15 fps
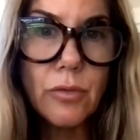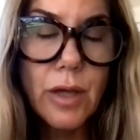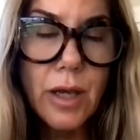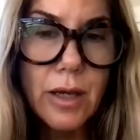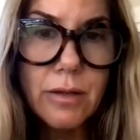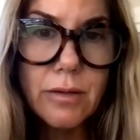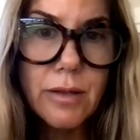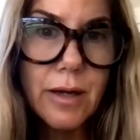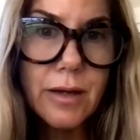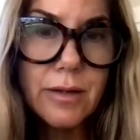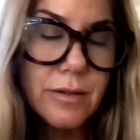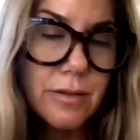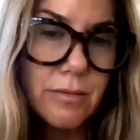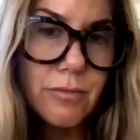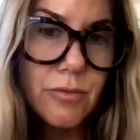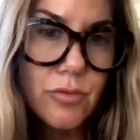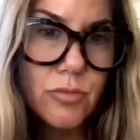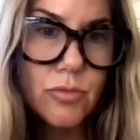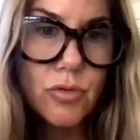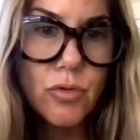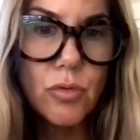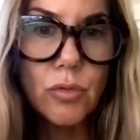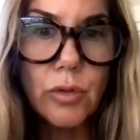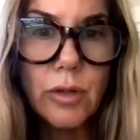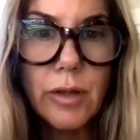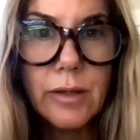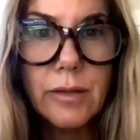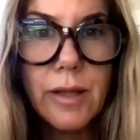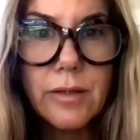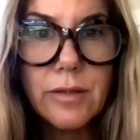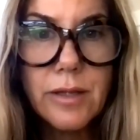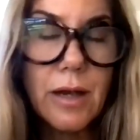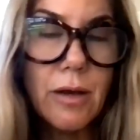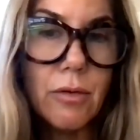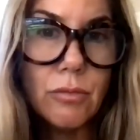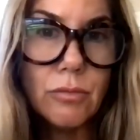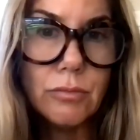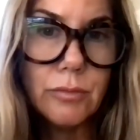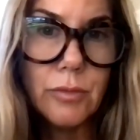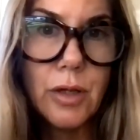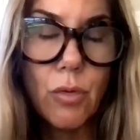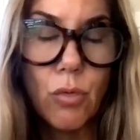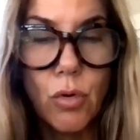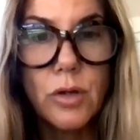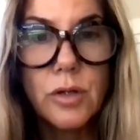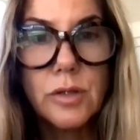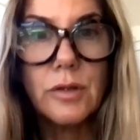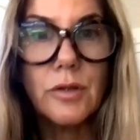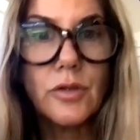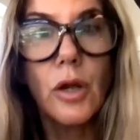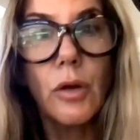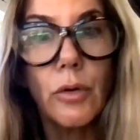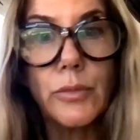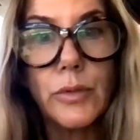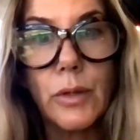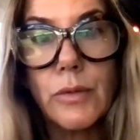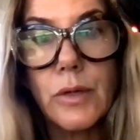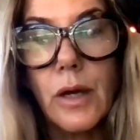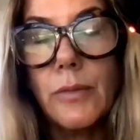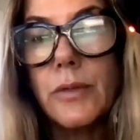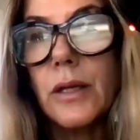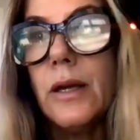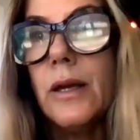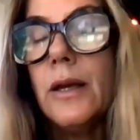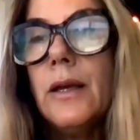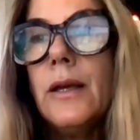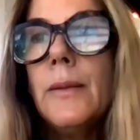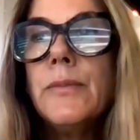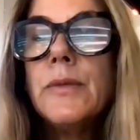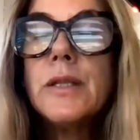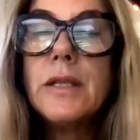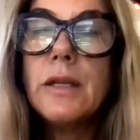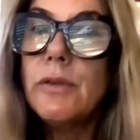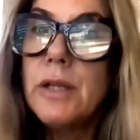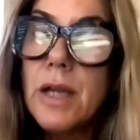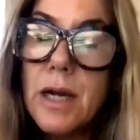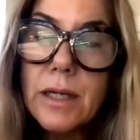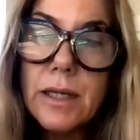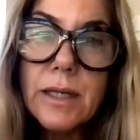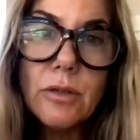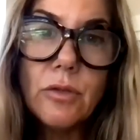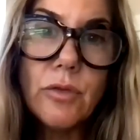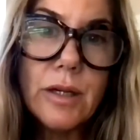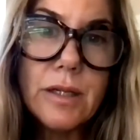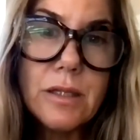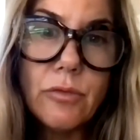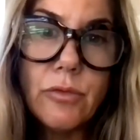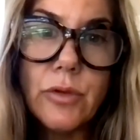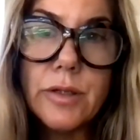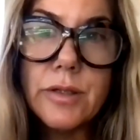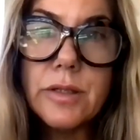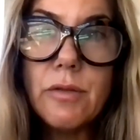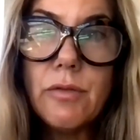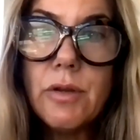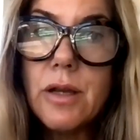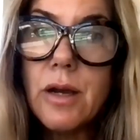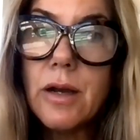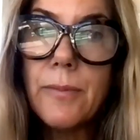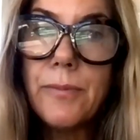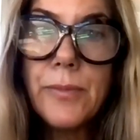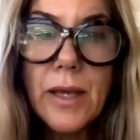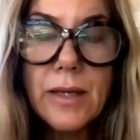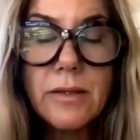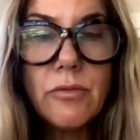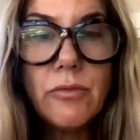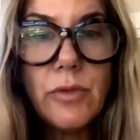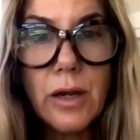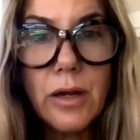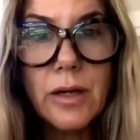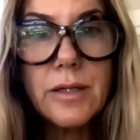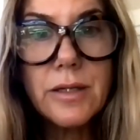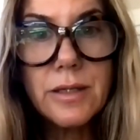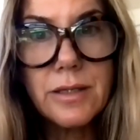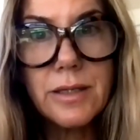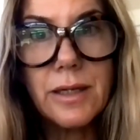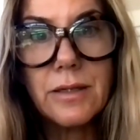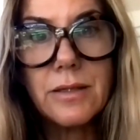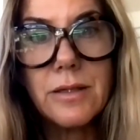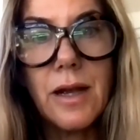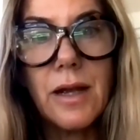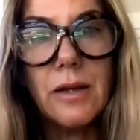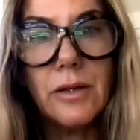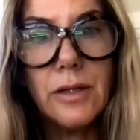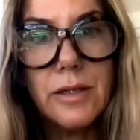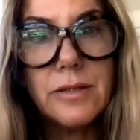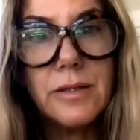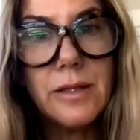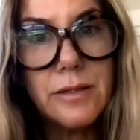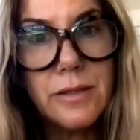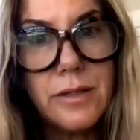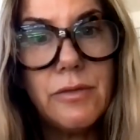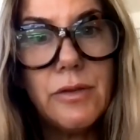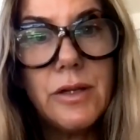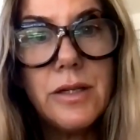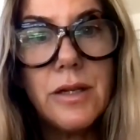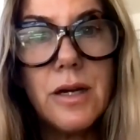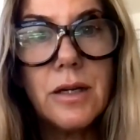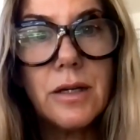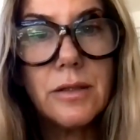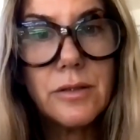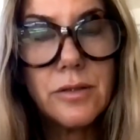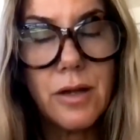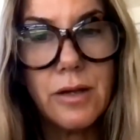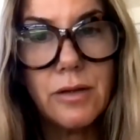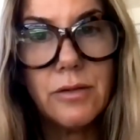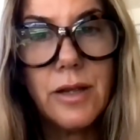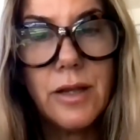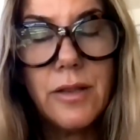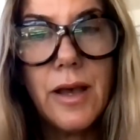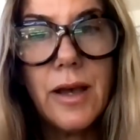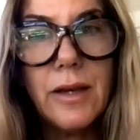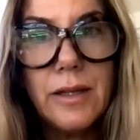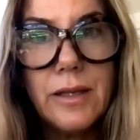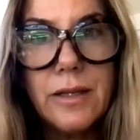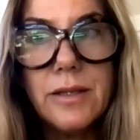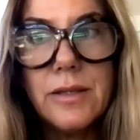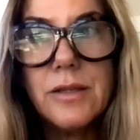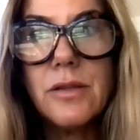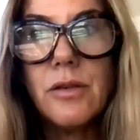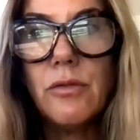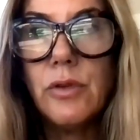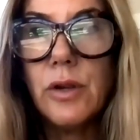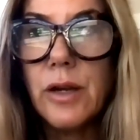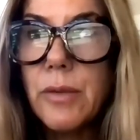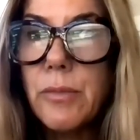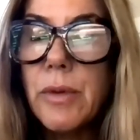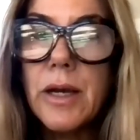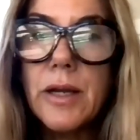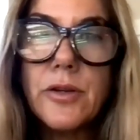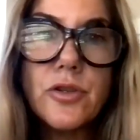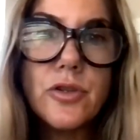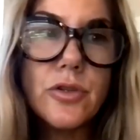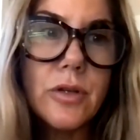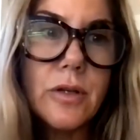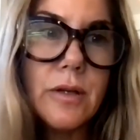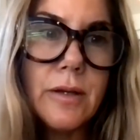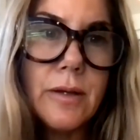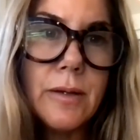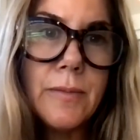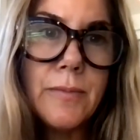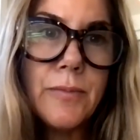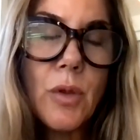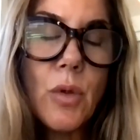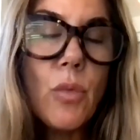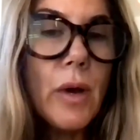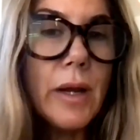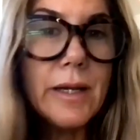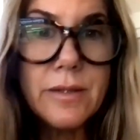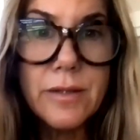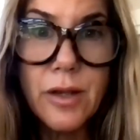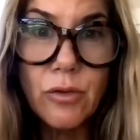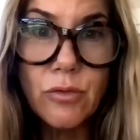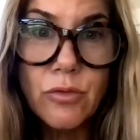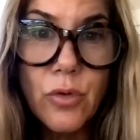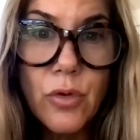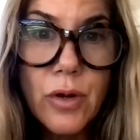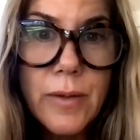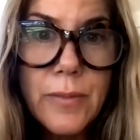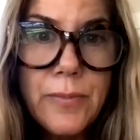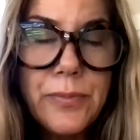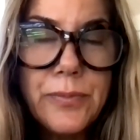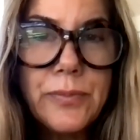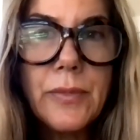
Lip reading: Kate, that is truly that's how it works in the showroom sometimes. Stephen Young is very different. Stephen Young has a very distinct style. It is a Stephen Young style, and that is very much what he's known for.